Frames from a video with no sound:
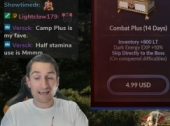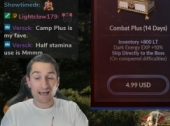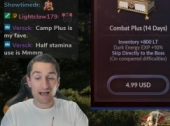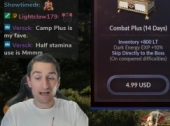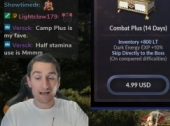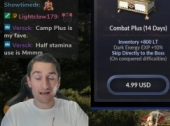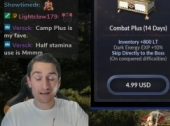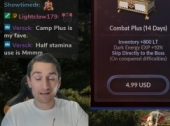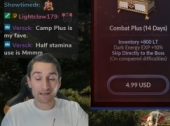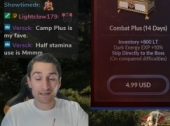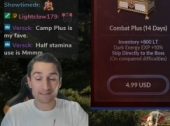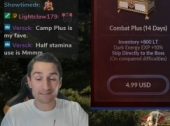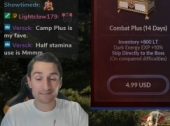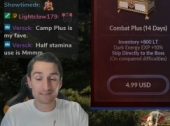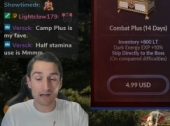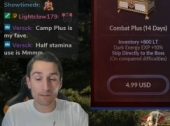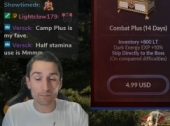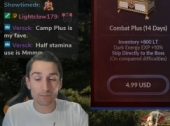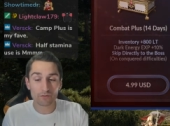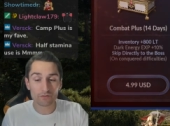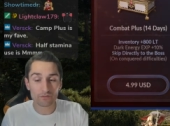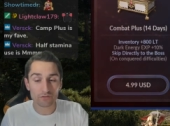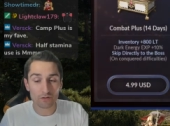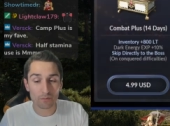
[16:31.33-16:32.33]
Uh, it
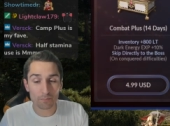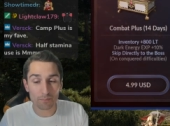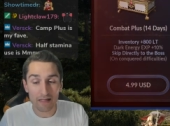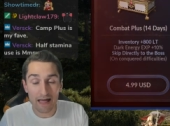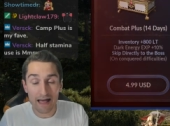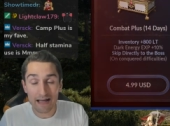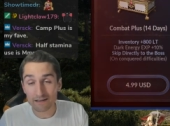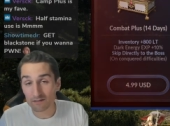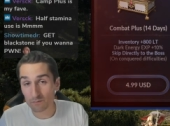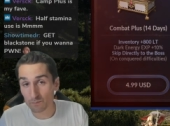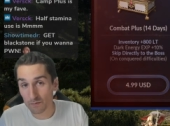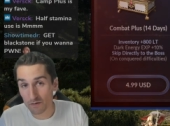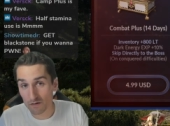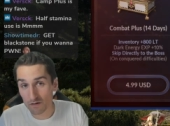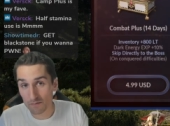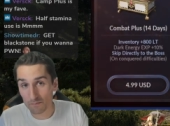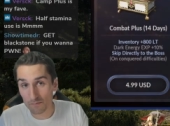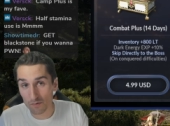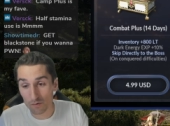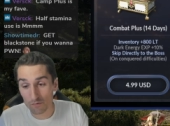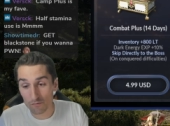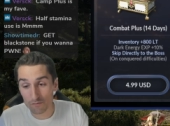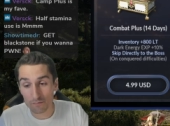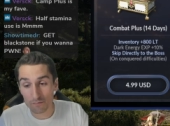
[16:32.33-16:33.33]
doubles your black spirit
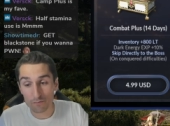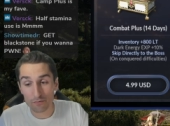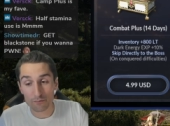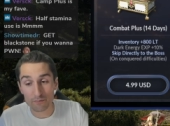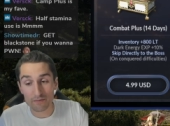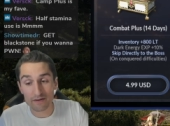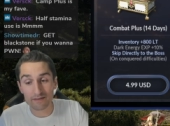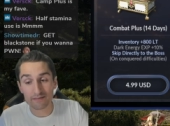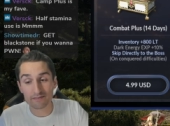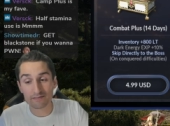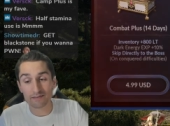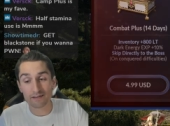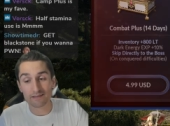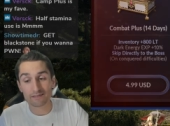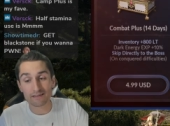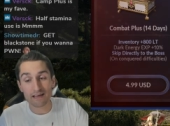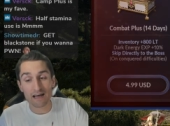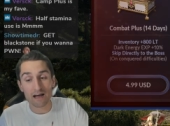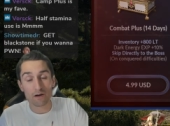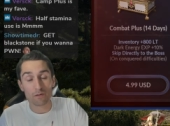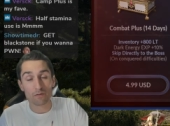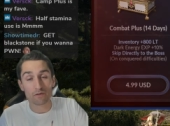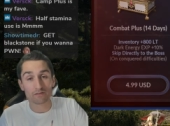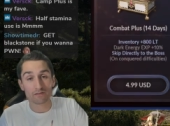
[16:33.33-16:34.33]
mode from three to six
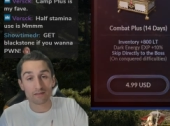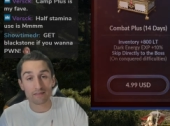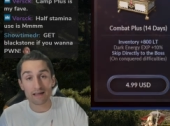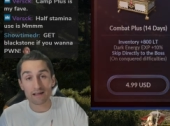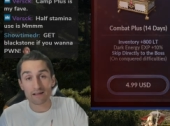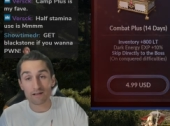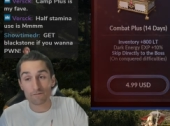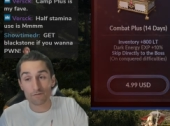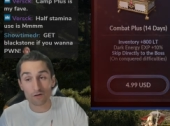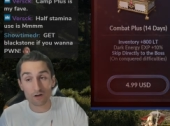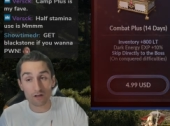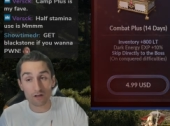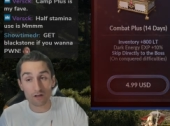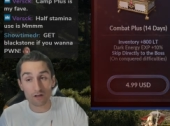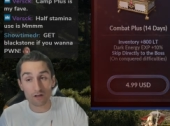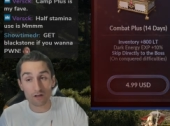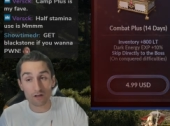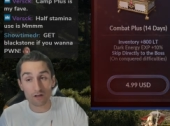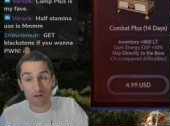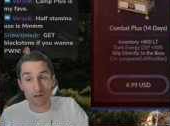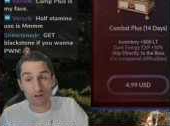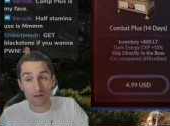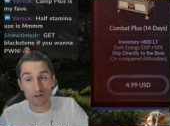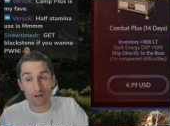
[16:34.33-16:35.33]
hours. That for a
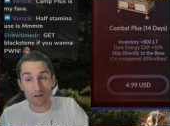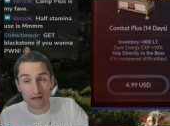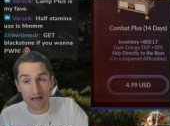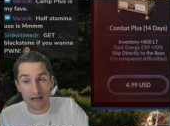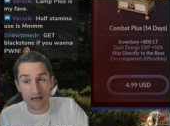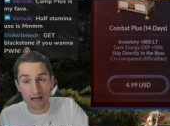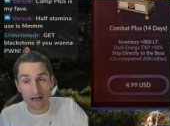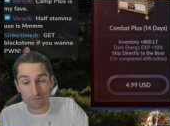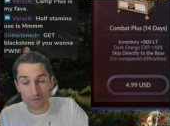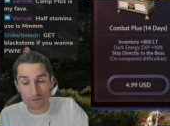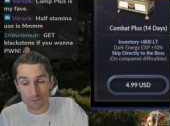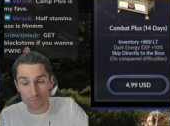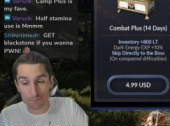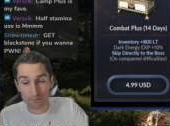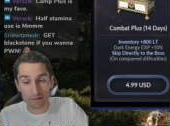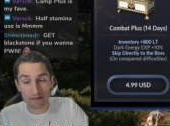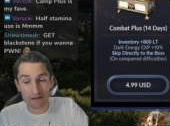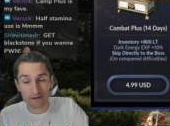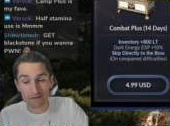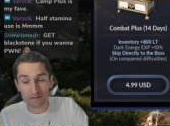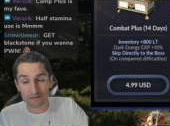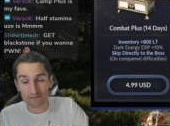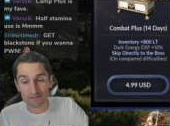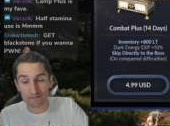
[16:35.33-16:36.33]
lot of the average
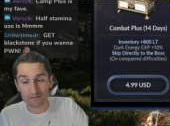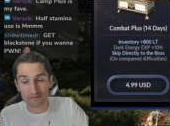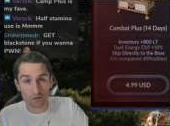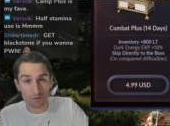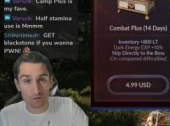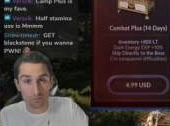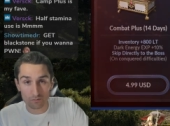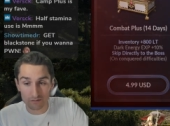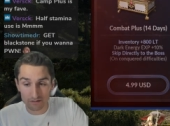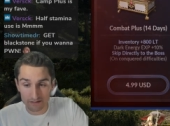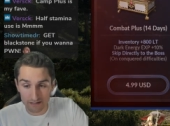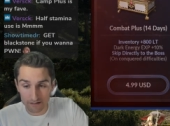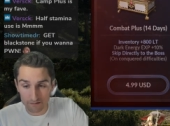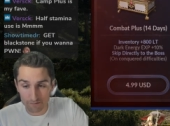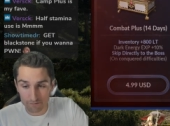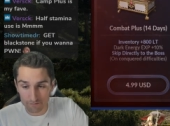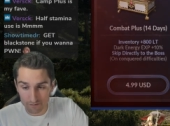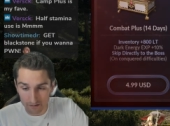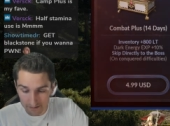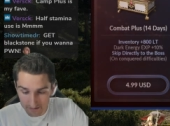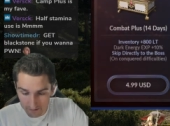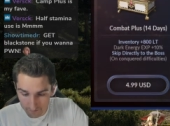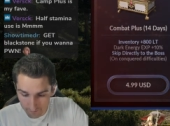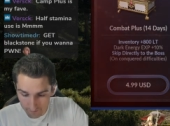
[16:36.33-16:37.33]
players that don't
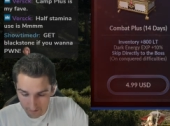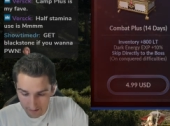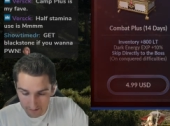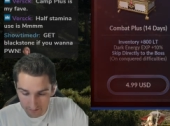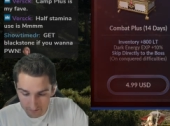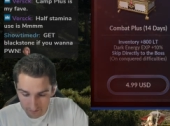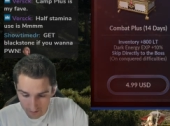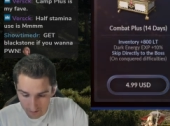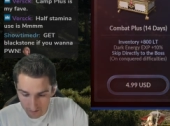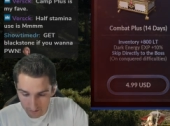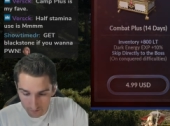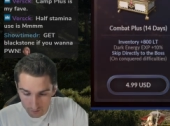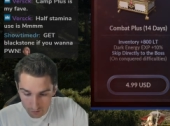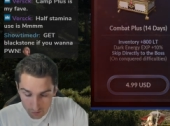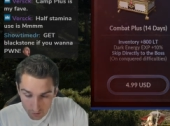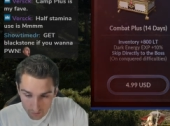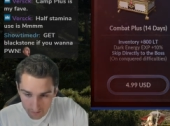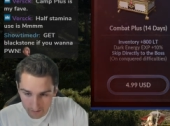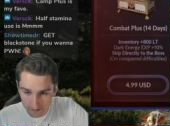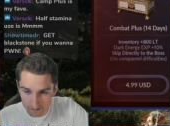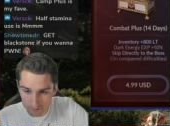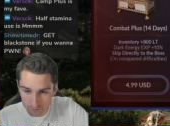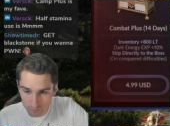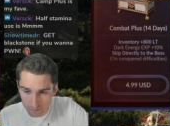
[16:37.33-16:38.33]
leave a device on
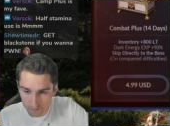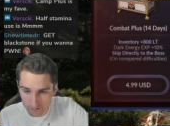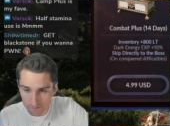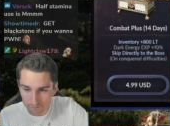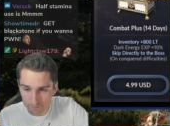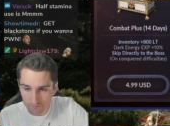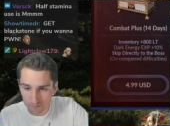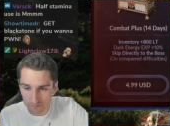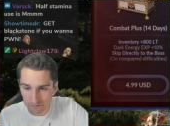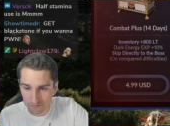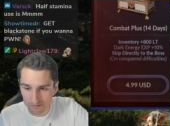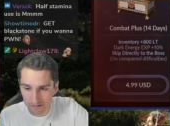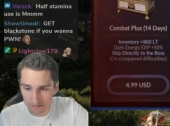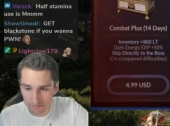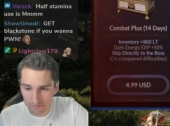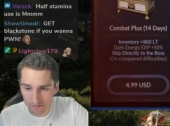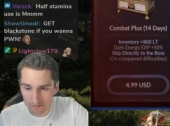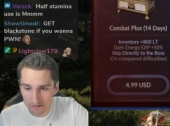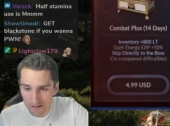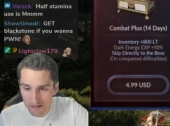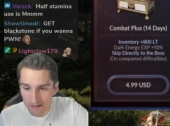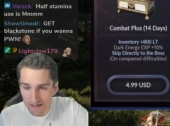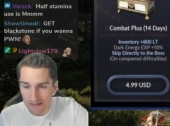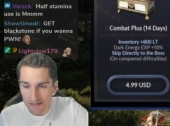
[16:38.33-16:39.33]
cooking
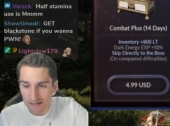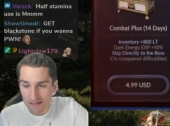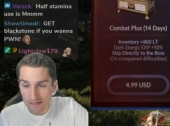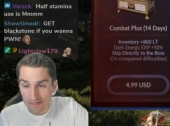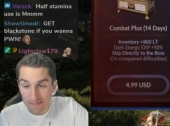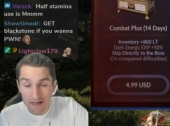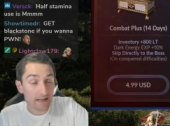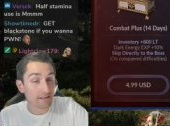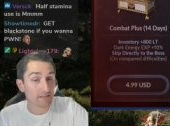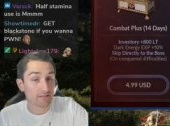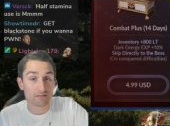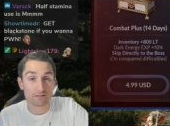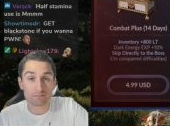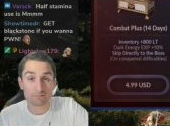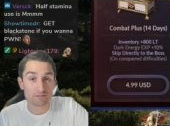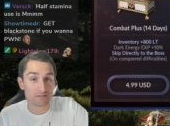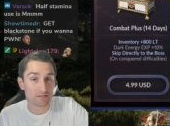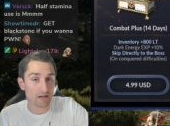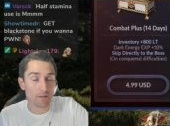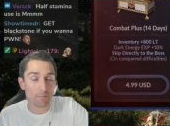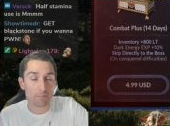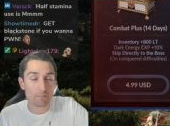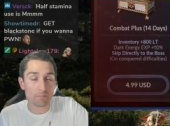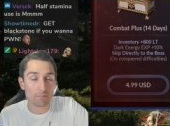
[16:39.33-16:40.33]
24/7, that's
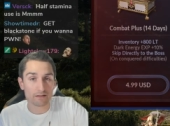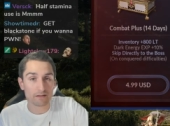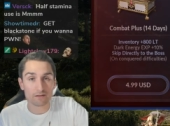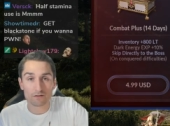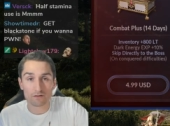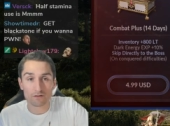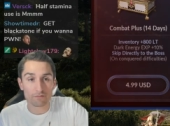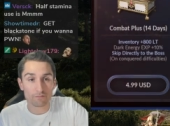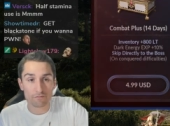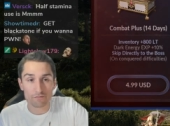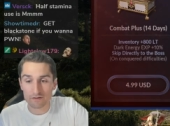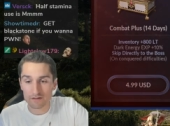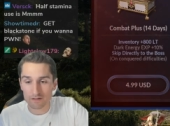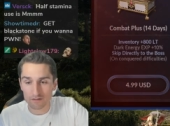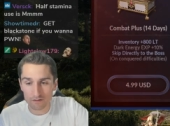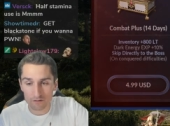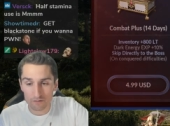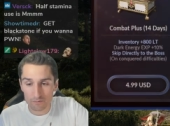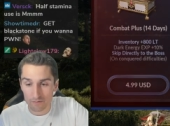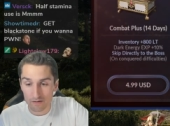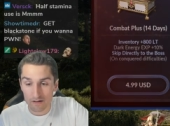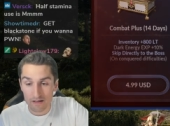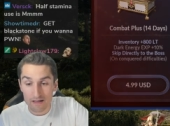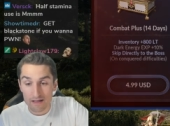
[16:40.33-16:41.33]
doubling your free
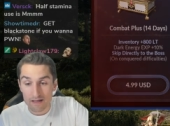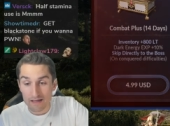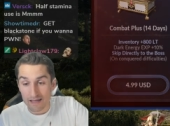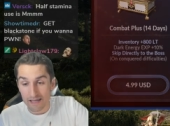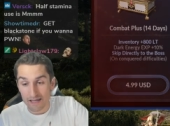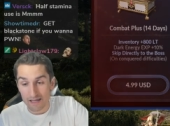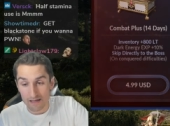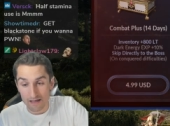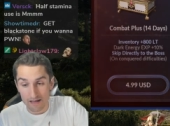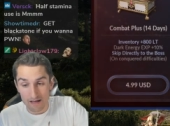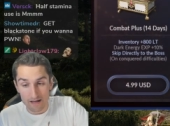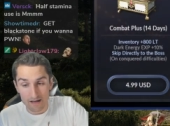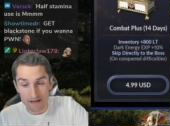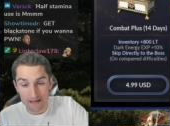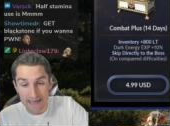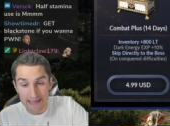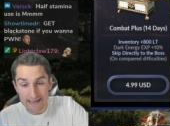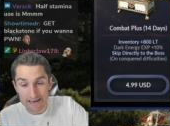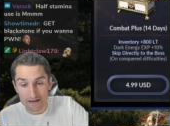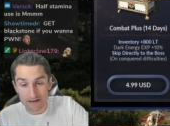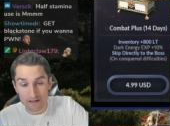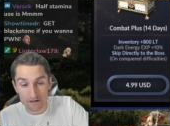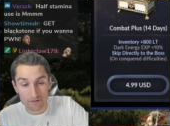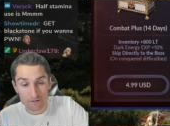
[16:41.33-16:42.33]
loot. Uh,
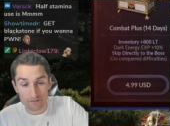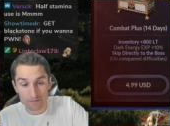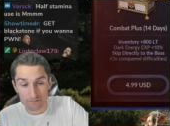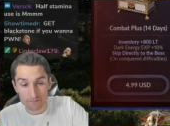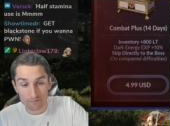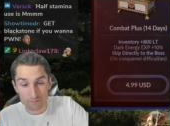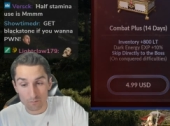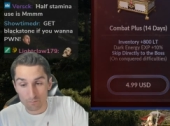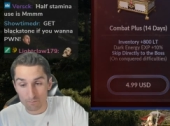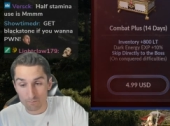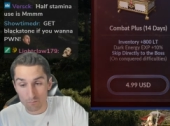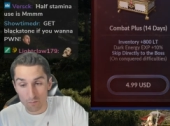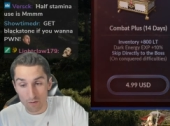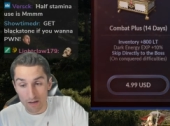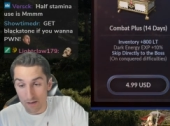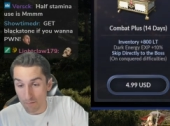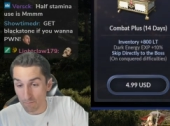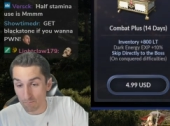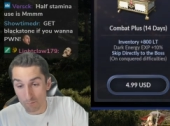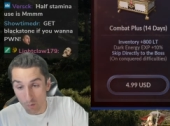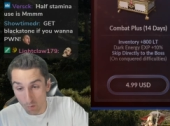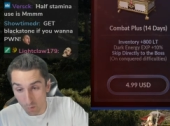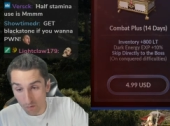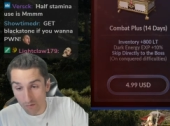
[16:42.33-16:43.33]
800
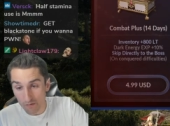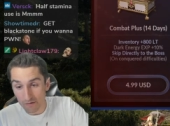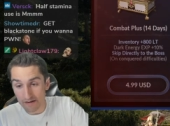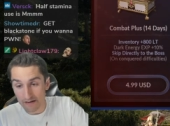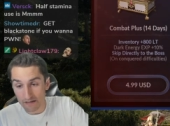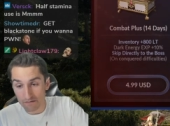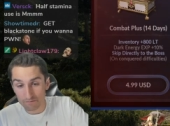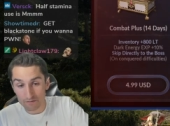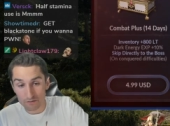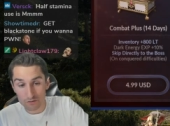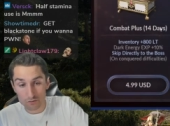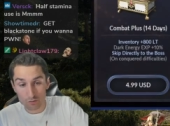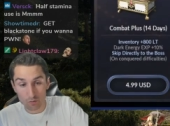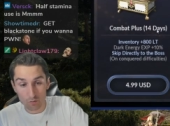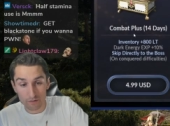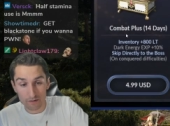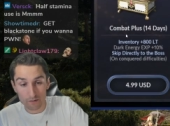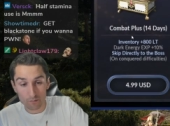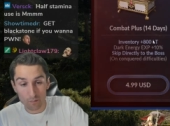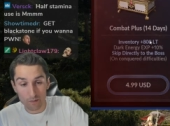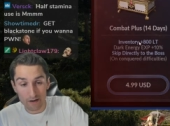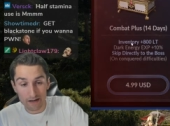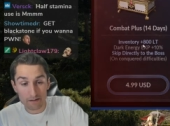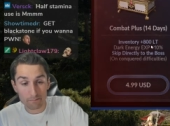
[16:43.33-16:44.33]
more
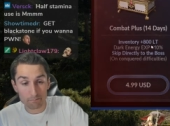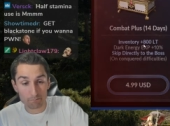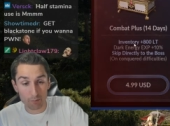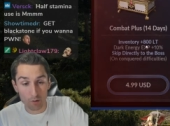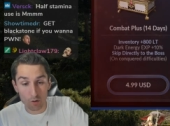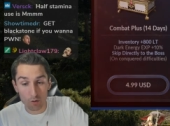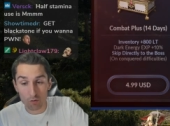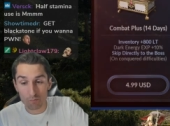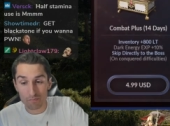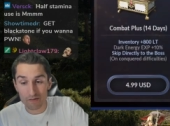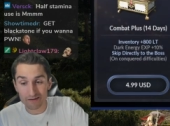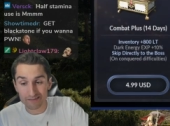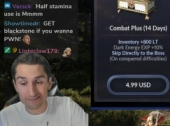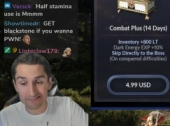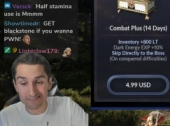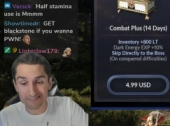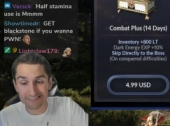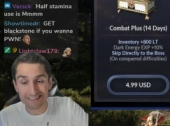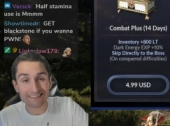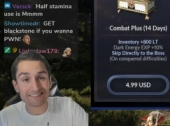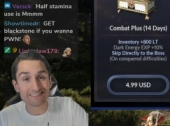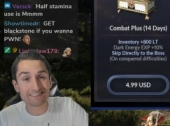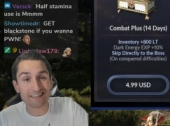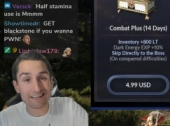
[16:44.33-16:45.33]
inventory weight. Boom, there's
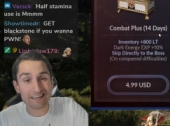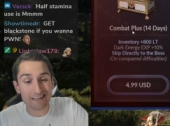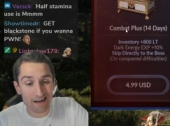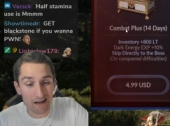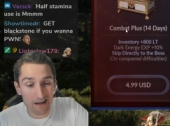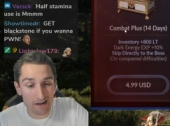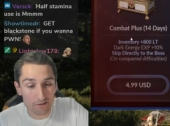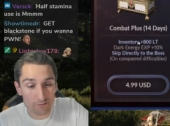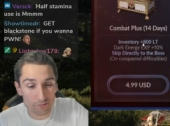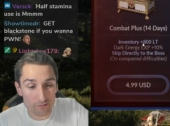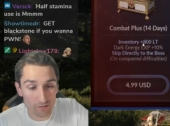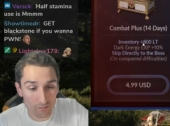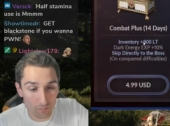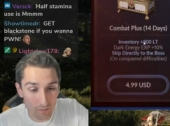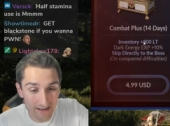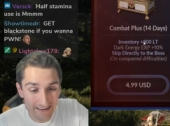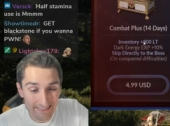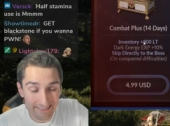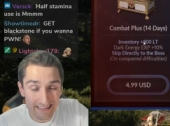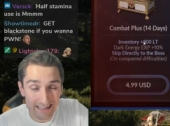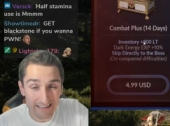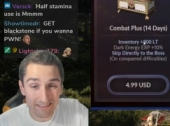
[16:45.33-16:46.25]
1600 weight.